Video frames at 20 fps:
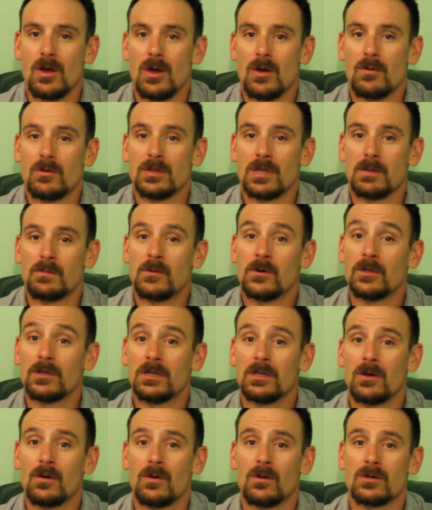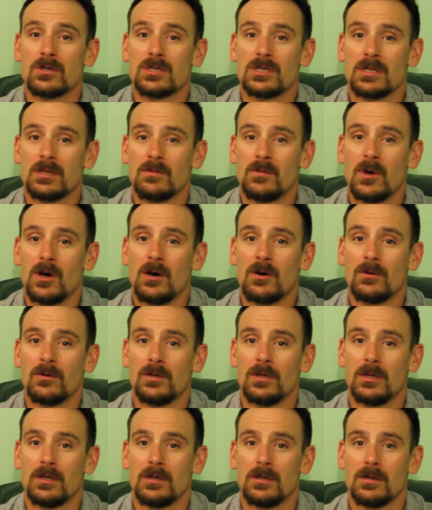when they put the oars in the
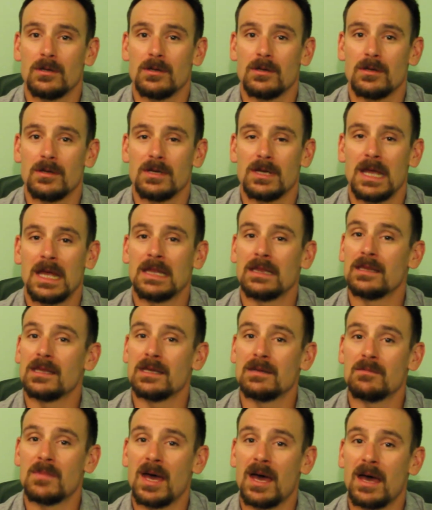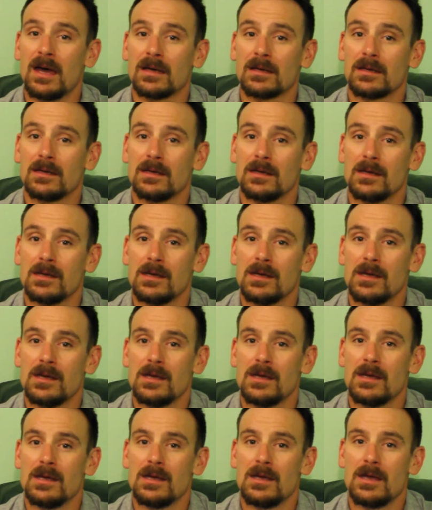boat and lean back
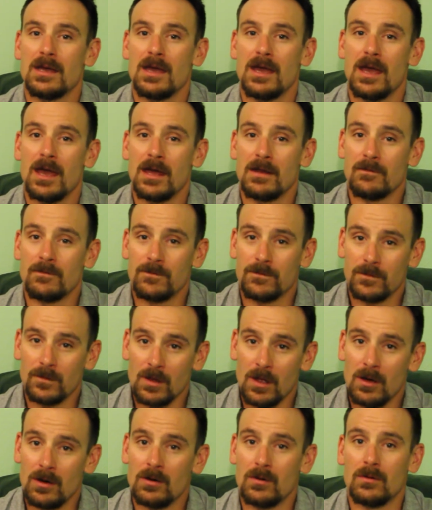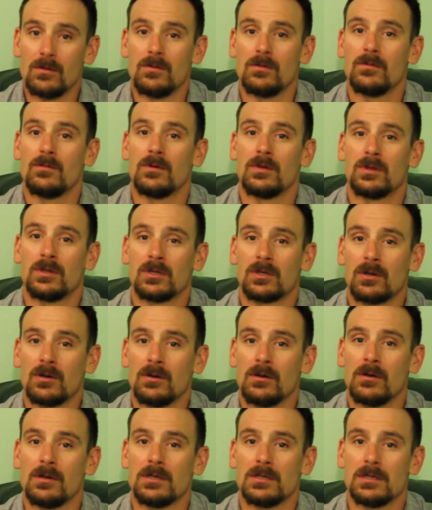and flow with the
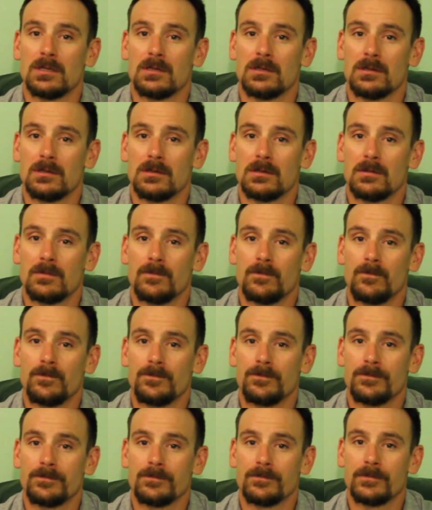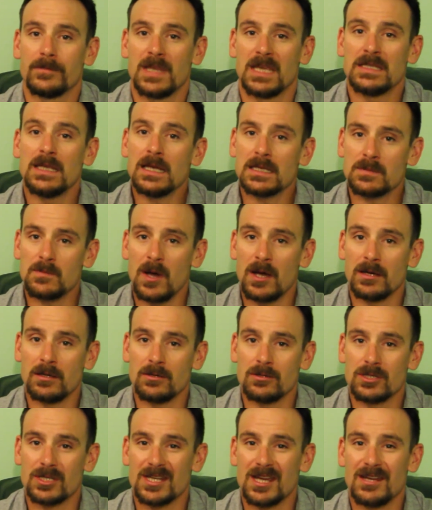current. And that's my
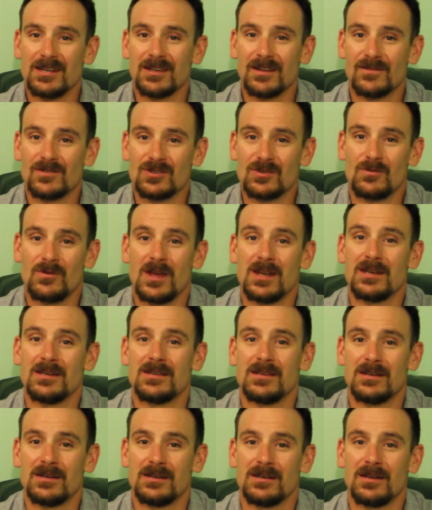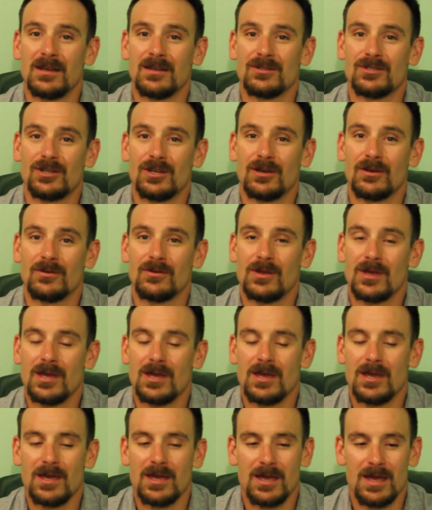understanding of serenity in a nutshell.
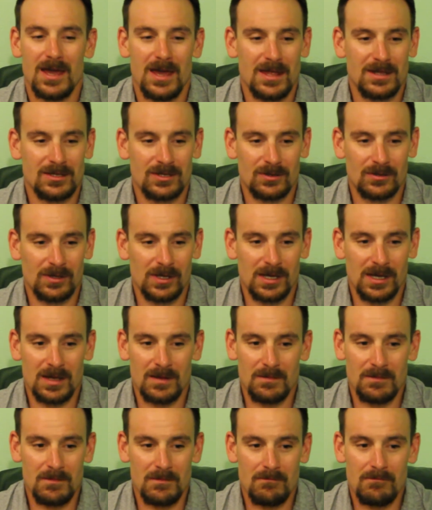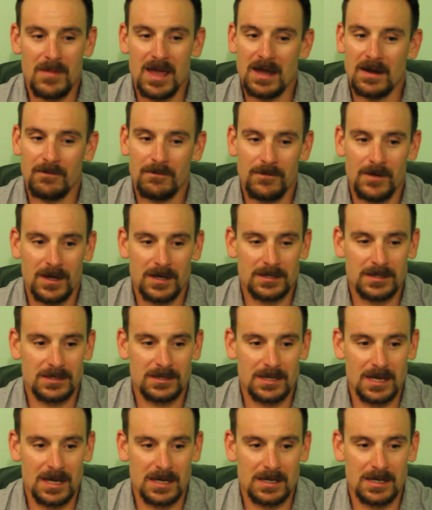And certainly it
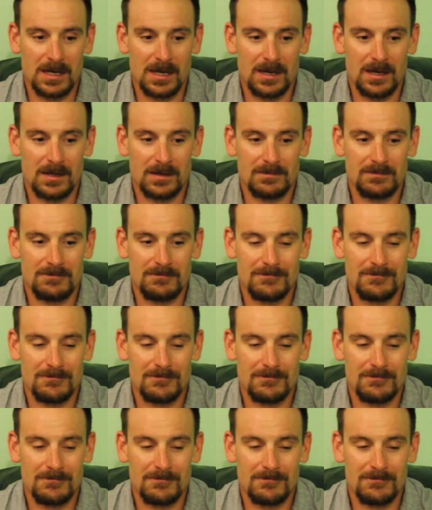manifests and